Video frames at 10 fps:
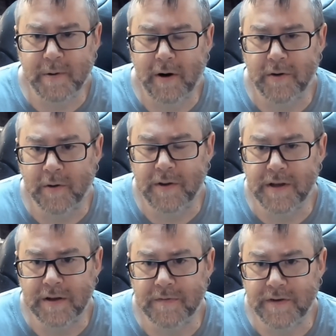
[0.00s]
only
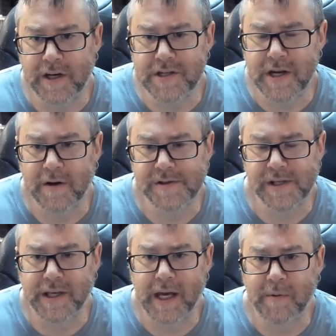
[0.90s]
thing to finish now is the
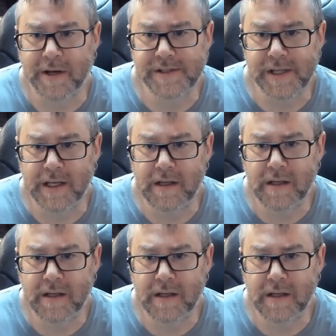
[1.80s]
KYC,